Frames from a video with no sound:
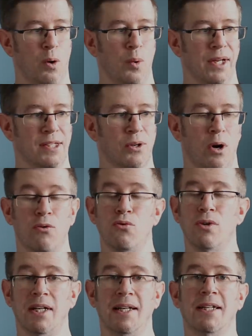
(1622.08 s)
volt. It's got a
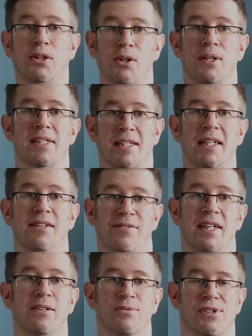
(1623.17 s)
really good
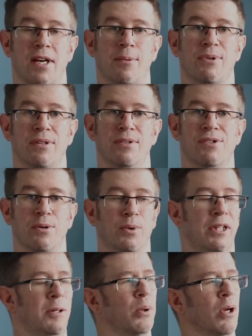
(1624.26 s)
TV reception. So
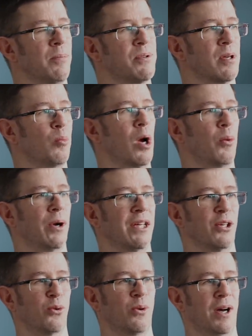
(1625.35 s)
when you pull up somewhere where
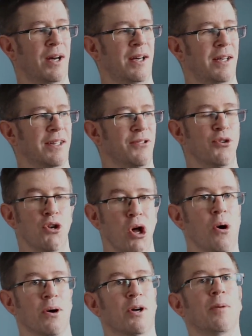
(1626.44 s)
you're
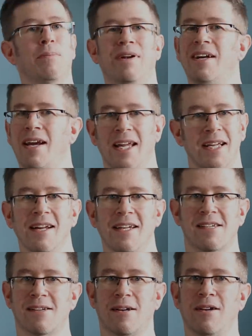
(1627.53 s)
not completely
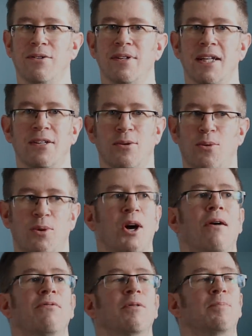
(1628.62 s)
secluded or
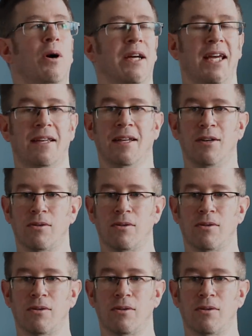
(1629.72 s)
covered by